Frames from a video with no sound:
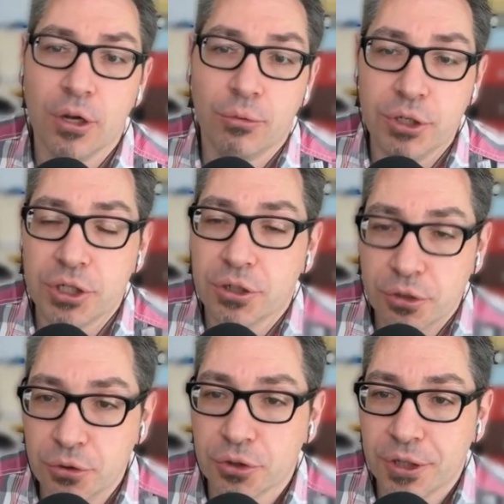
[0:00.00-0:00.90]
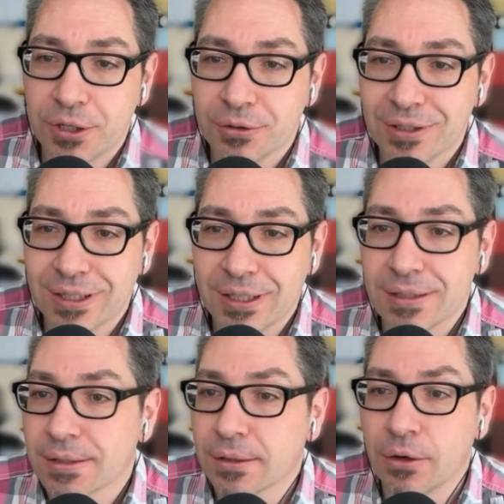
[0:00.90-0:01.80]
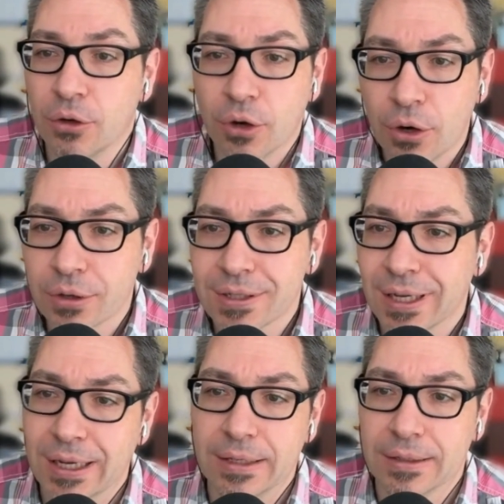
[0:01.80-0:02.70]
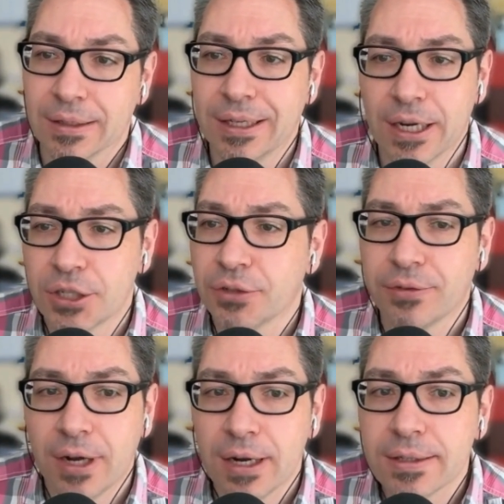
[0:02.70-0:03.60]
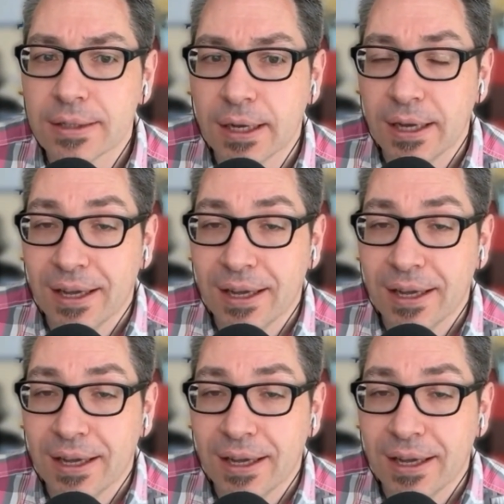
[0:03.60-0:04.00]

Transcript: which usually contains logs and cached files